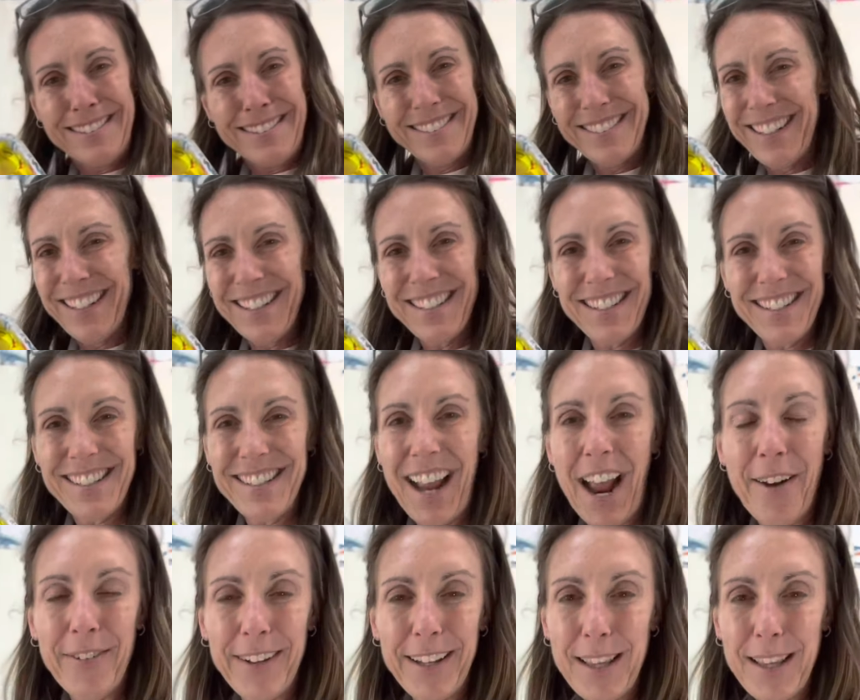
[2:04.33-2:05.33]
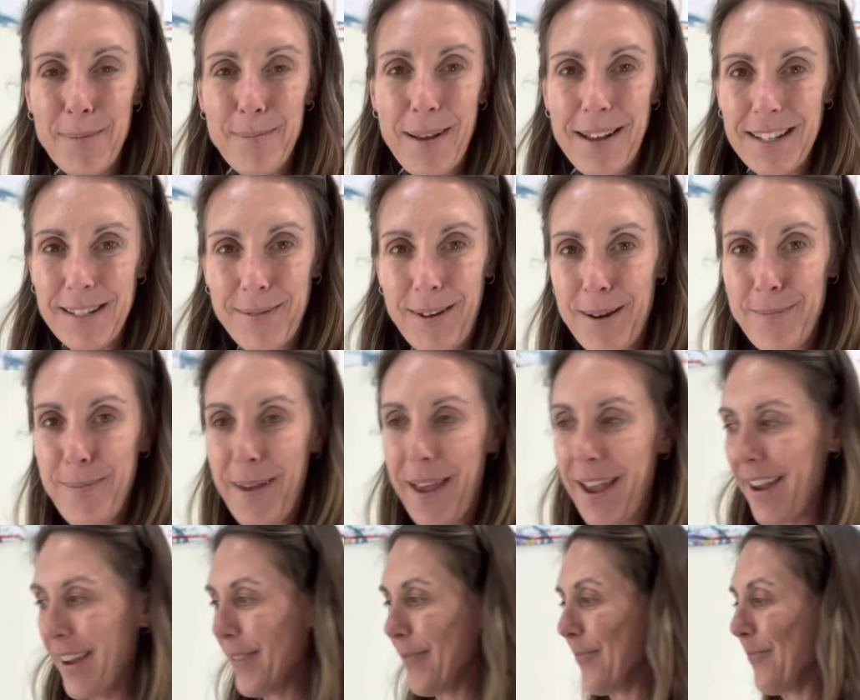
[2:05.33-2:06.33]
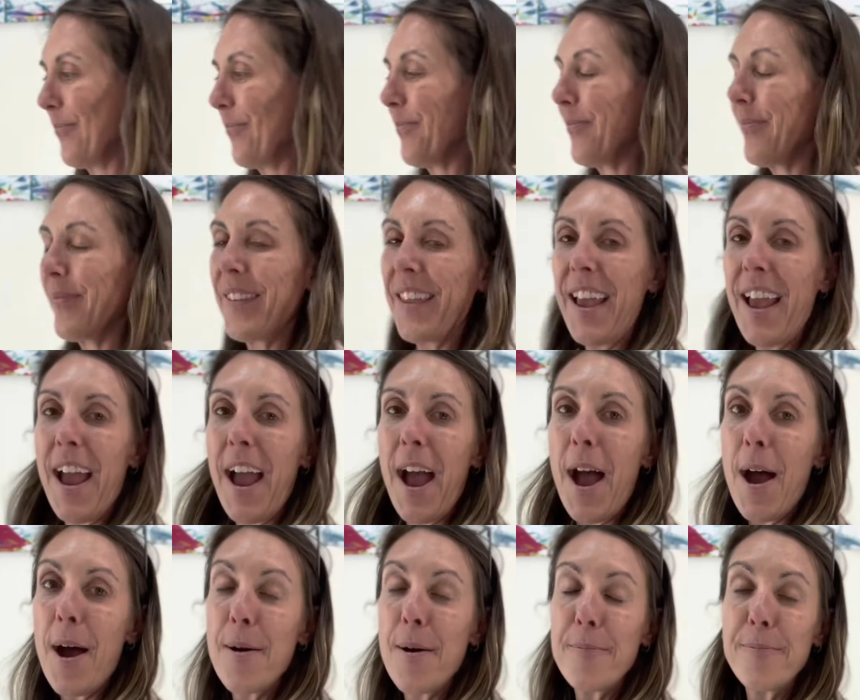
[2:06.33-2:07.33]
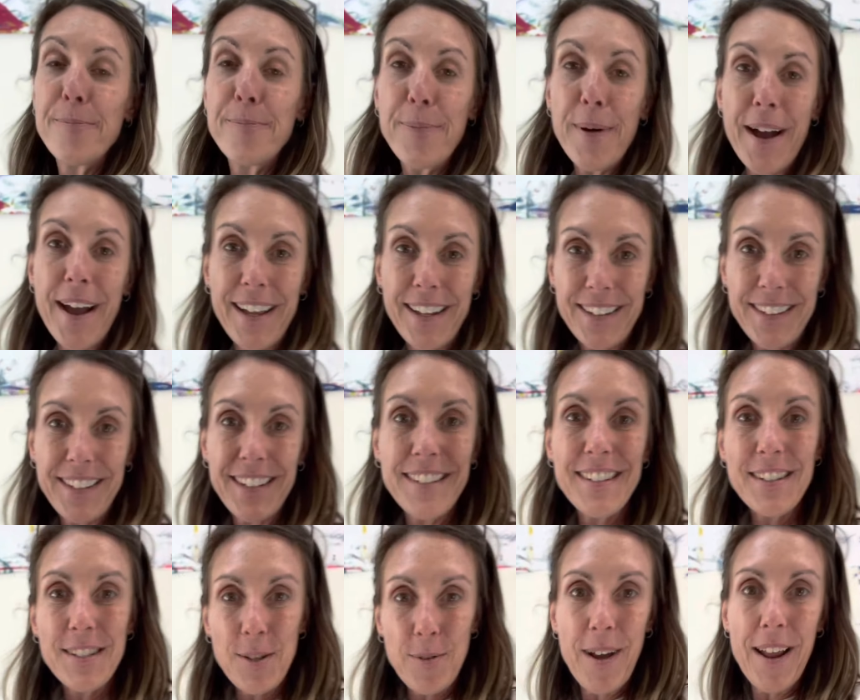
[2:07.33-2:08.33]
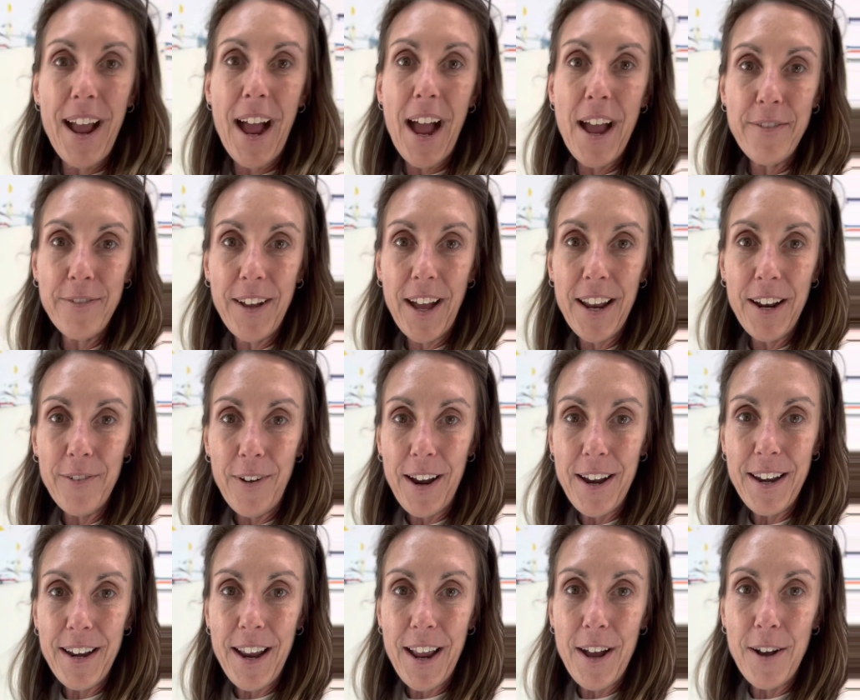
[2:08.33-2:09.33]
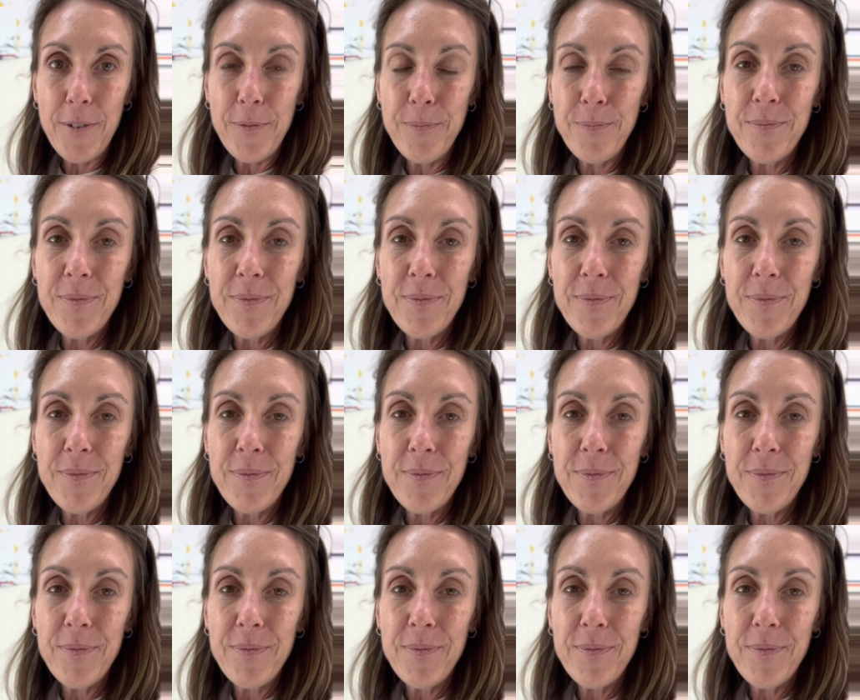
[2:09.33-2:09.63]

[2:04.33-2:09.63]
This is not really the best way to paint, but this is the way I've got it right now.